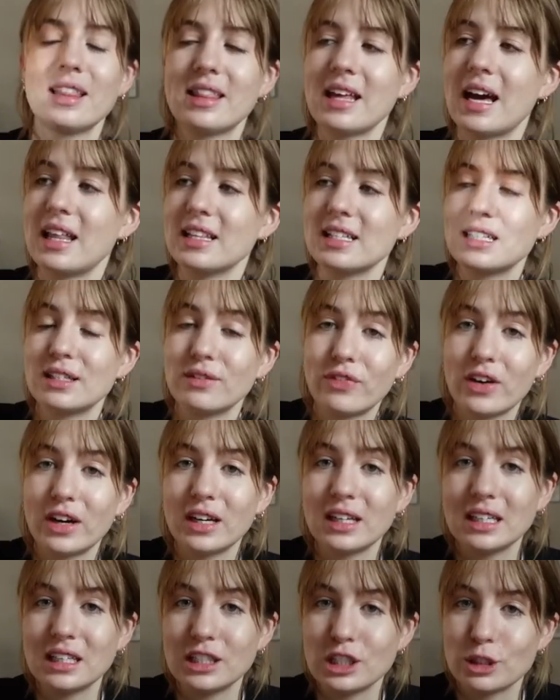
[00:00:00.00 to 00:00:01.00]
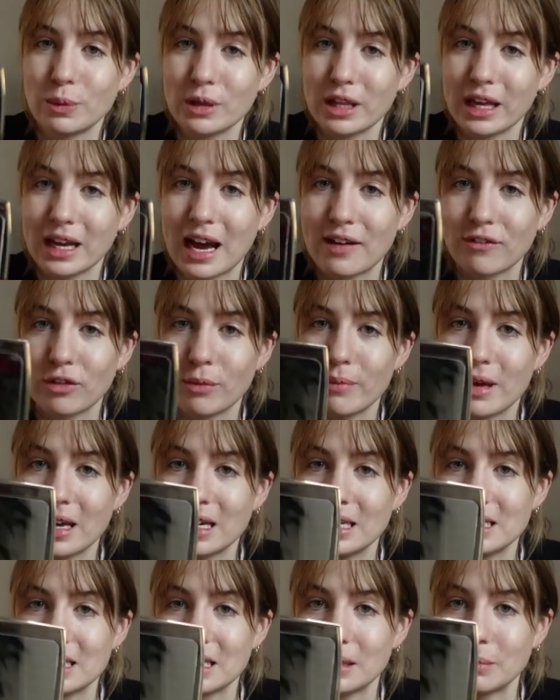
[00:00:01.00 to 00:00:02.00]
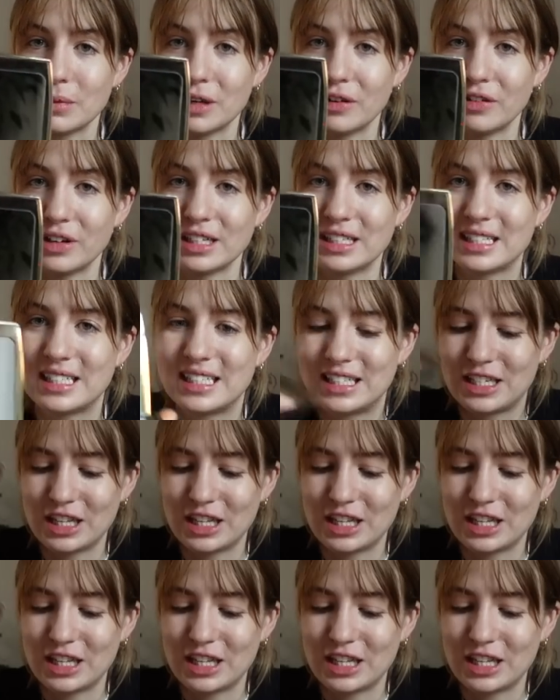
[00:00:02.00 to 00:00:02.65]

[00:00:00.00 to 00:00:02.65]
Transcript: And this is very niche, but they have amazing mirrors